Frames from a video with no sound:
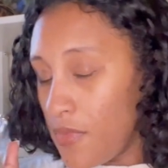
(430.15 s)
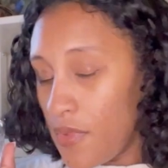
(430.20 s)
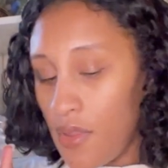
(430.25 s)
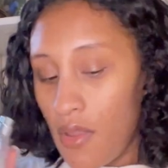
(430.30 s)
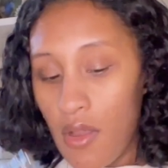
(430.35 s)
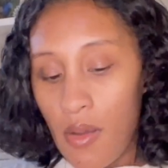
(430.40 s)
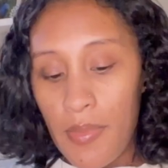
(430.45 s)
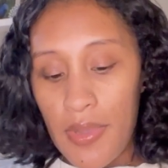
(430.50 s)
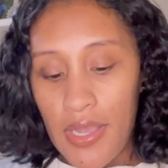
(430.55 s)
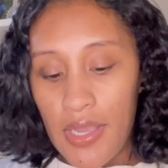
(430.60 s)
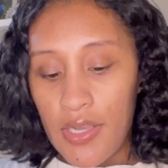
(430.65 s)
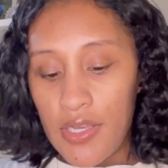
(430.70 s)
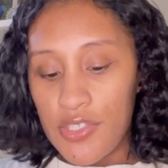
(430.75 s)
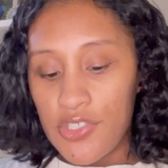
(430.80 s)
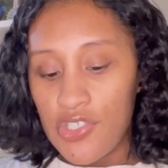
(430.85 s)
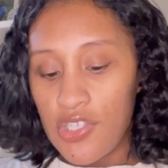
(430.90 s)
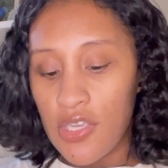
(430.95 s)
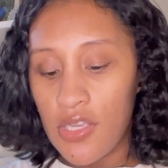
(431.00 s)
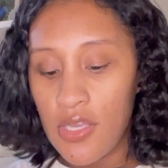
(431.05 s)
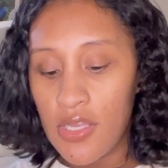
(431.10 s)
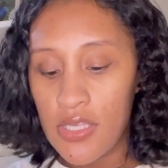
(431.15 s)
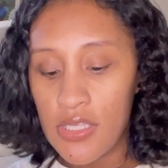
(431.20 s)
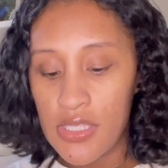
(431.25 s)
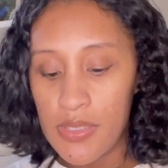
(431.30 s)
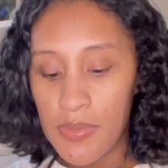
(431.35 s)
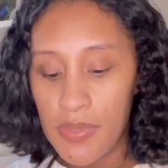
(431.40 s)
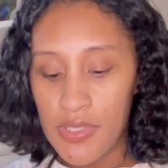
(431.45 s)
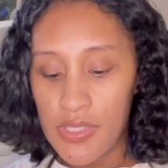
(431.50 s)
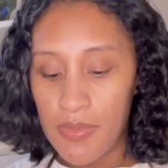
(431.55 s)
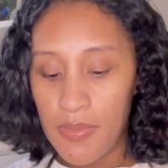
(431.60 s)
Oh my gosh, it
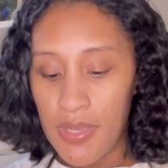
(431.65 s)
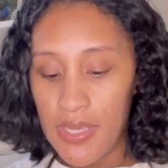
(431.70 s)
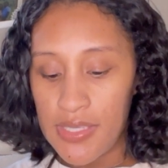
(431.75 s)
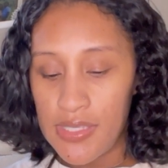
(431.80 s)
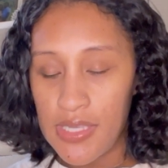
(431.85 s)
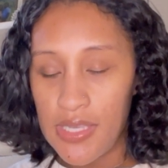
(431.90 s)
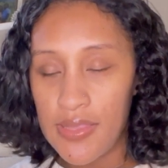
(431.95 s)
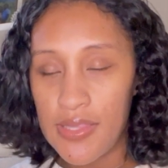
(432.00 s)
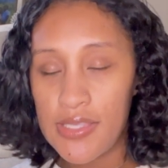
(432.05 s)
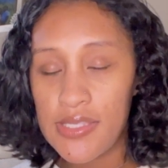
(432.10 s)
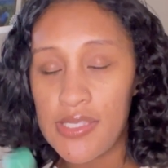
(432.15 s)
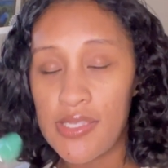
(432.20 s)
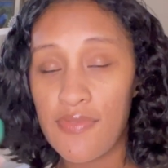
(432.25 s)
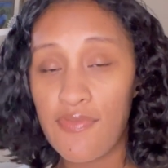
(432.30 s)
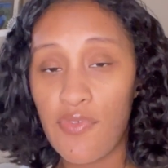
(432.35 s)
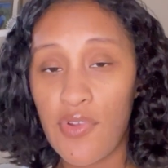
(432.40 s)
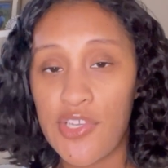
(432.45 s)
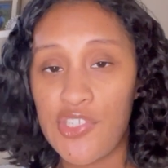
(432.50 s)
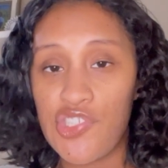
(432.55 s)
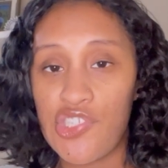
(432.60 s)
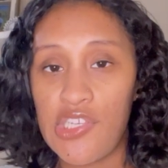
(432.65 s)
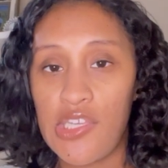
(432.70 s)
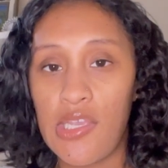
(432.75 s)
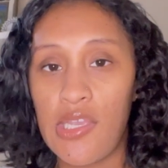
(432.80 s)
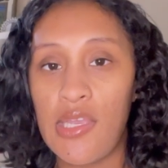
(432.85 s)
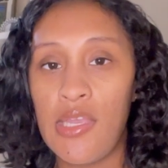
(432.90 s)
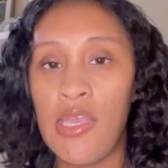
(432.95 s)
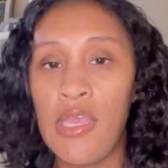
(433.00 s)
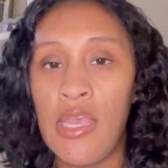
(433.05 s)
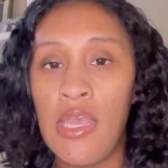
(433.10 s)
smells amazing. This is a
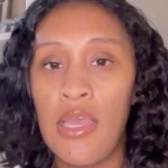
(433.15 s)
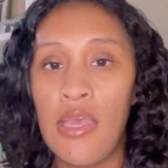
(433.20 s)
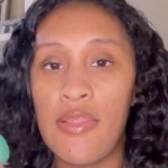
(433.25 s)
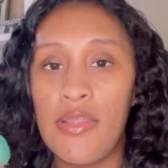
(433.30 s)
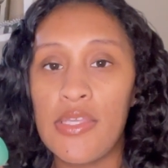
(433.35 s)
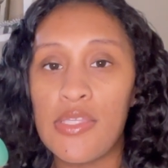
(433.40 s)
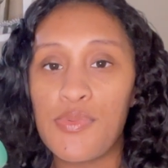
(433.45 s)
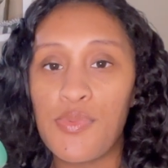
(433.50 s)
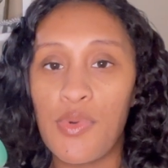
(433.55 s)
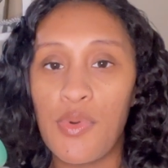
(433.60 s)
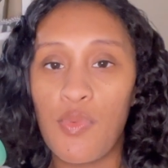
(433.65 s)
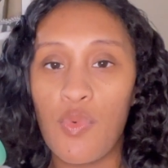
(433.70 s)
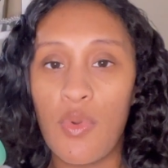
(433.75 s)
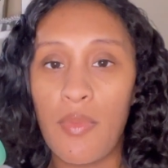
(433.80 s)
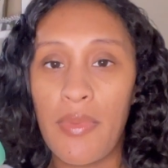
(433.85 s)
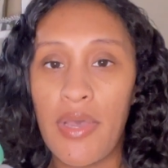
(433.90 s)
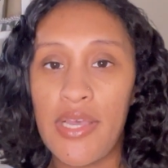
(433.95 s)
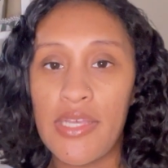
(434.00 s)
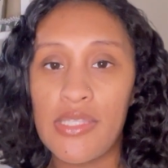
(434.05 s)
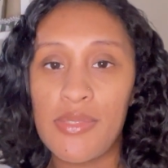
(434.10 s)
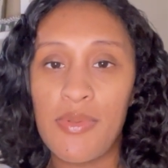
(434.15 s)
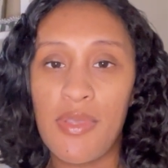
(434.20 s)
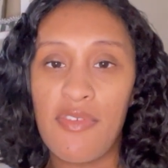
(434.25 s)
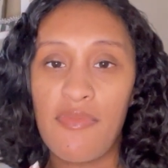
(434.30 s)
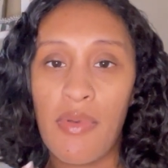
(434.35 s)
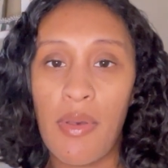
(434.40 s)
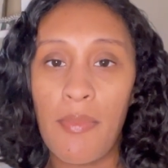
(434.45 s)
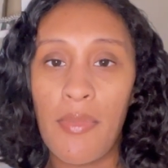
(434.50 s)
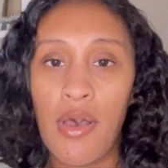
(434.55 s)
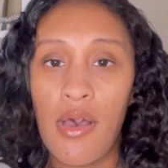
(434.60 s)
freshie. This one reminds me of
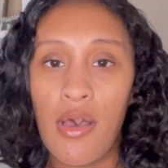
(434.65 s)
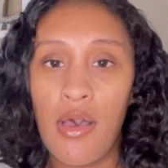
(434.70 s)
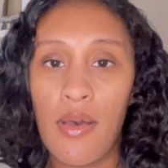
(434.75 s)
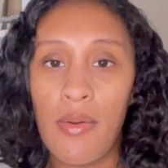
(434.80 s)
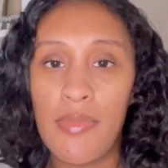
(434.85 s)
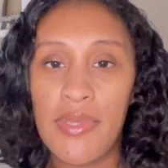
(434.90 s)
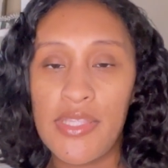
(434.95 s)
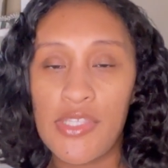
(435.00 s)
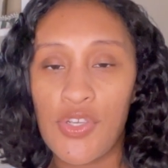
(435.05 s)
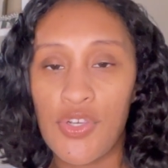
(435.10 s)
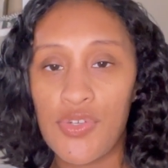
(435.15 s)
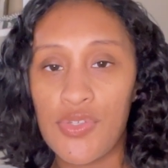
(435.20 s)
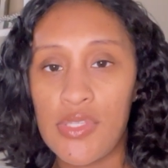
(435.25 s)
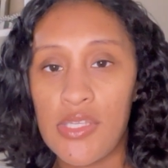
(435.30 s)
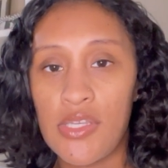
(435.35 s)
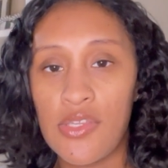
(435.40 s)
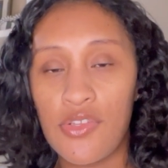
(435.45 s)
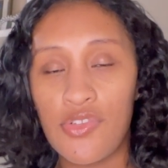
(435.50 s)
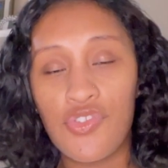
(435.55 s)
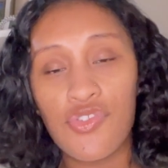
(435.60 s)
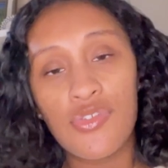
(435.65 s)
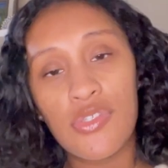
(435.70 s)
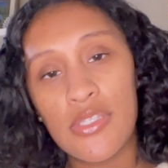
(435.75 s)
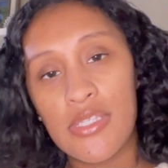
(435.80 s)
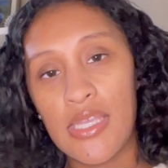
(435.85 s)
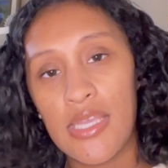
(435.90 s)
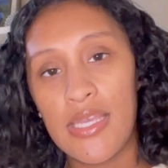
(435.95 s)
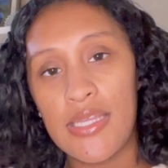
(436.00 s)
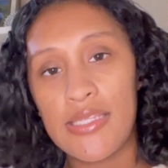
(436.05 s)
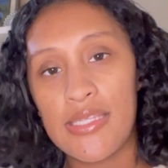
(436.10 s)
my mom. It's her signature
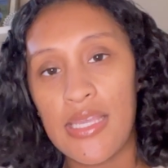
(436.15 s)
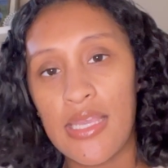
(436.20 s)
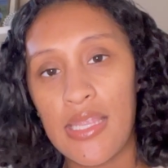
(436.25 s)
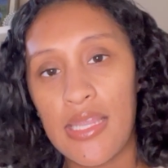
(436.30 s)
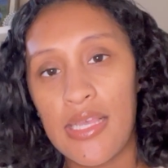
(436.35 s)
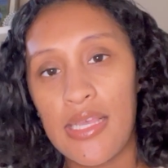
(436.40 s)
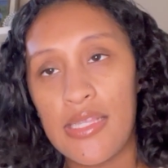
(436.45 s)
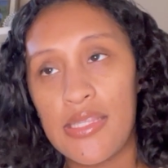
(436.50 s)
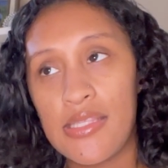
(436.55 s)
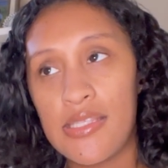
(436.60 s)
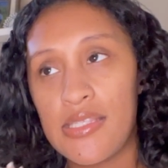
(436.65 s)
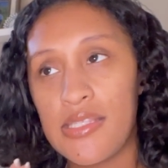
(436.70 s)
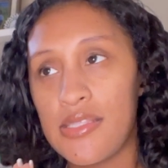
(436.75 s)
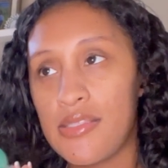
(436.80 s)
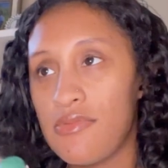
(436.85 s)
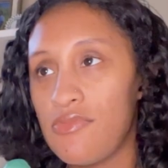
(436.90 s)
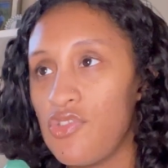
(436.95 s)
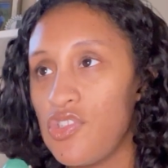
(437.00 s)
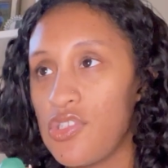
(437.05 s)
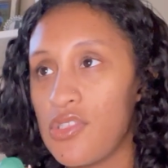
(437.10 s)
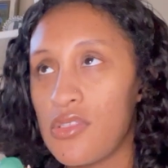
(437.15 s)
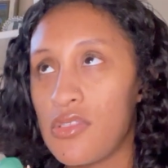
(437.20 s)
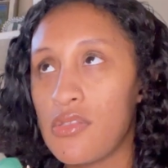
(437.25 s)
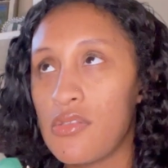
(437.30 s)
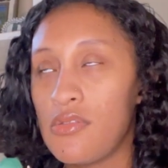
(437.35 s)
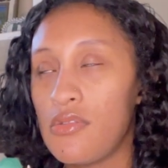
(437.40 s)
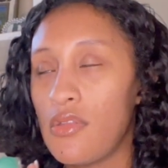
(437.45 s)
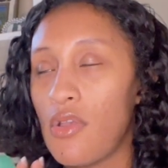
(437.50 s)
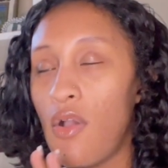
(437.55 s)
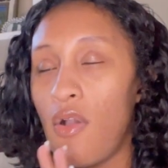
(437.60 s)
scent, and it's just
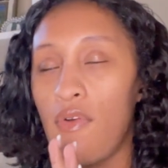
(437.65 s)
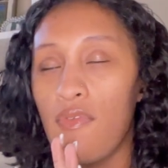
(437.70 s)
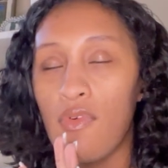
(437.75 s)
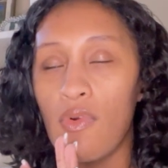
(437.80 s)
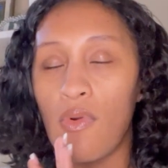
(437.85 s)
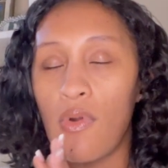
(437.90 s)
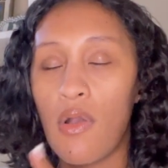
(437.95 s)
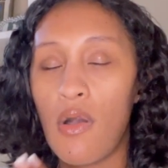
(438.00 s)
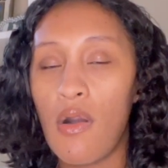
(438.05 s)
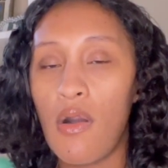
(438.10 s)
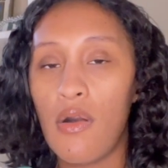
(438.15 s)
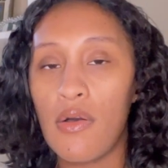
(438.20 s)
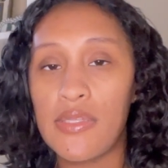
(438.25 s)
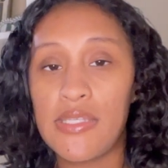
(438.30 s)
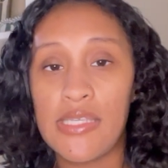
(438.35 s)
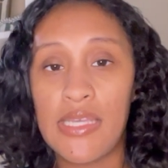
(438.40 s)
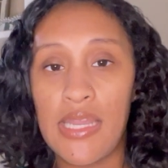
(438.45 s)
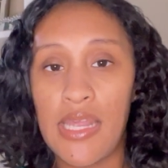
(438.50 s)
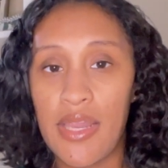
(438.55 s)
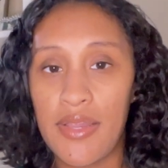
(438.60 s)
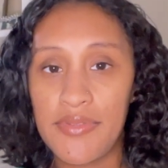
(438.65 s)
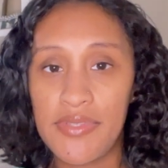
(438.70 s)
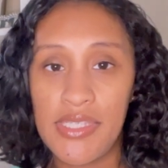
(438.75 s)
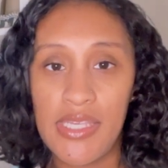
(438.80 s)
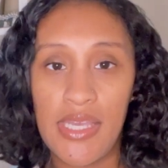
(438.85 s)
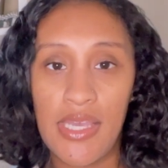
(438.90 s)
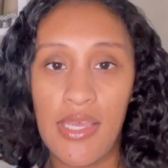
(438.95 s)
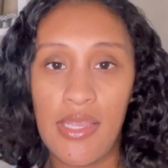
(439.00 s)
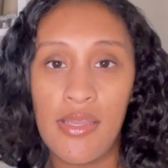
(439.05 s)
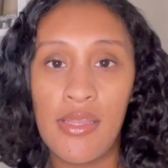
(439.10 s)
overall 10 out of
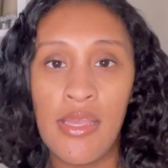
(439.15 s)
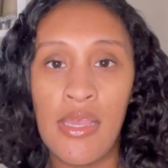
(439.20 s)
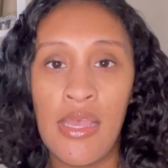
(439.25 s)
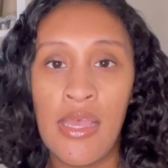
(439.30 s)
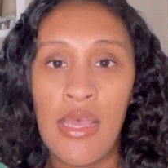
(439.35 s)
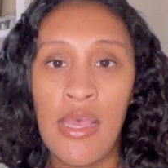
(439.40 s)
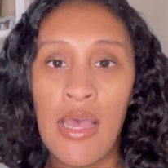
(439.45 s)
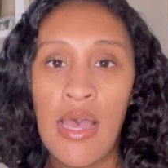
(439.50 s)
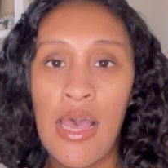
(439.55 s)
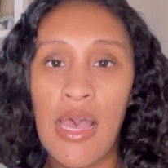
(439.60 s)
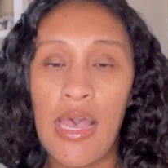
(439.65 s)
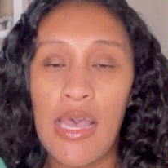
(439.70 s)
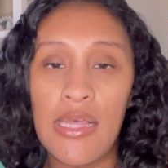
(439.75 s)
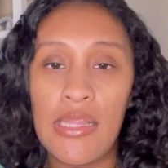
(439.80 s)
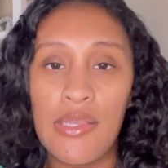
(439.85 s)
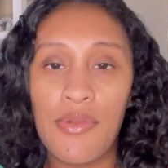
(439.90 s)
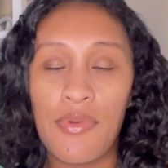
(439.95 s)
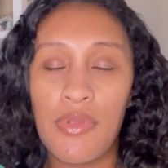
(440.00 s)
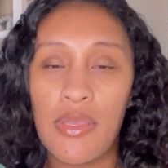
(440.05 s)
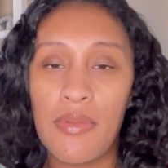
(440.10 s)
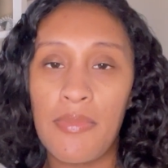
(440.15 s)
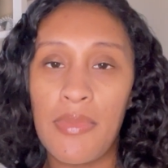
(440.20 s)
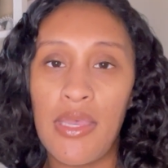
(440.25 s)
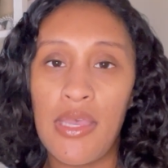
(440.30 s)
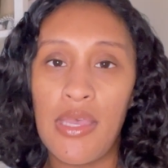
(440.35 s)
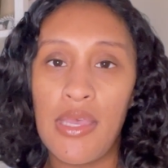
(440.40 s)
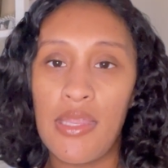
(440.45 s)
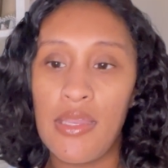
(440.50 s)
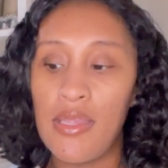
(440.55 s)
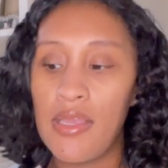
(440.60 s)
10. Highly
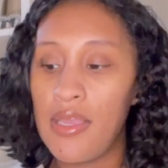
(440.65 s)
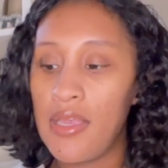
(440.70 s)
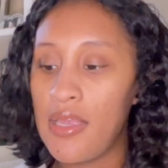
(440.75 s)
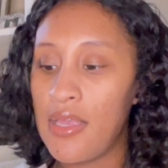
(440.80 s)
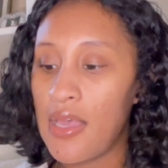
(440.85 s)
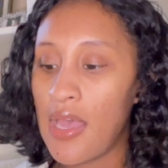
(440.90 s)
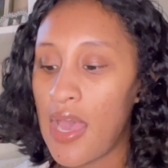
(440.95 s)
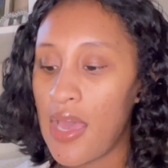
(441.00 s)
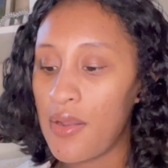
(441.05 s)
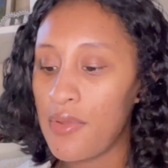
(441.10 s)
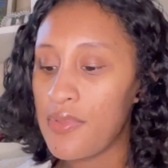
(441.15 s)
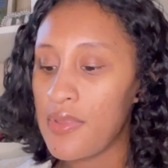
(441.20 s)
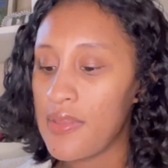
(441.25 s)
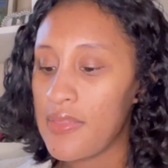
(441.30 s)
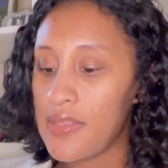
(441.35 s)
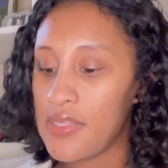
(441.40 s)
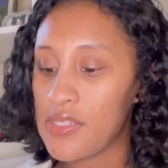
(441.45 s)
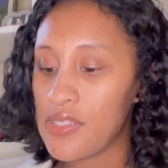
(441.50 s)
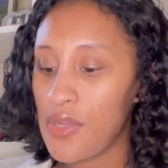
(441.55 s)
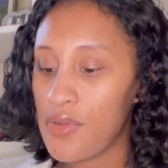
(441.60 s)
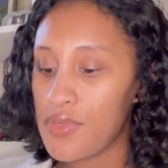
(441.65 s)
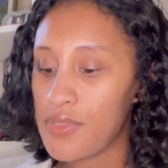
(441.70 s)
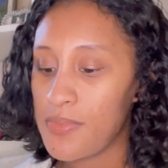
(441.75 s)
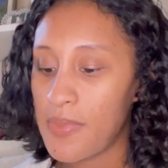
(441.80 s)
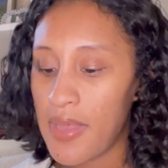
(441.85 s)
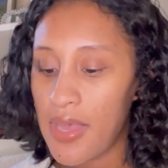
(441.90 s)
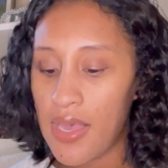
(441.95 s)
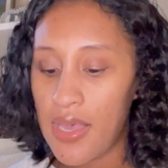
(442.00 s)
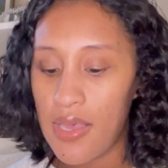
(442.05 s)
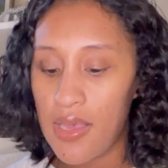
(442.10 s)
recommend. I don't think this goes
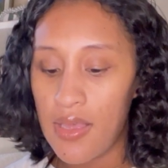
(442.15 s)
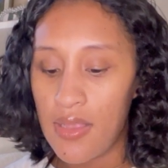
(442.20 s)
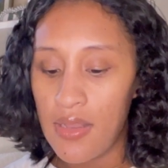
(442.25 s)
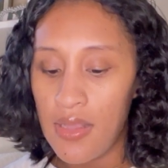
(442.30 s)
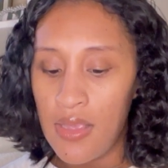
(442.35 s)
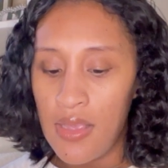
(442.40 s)
bad.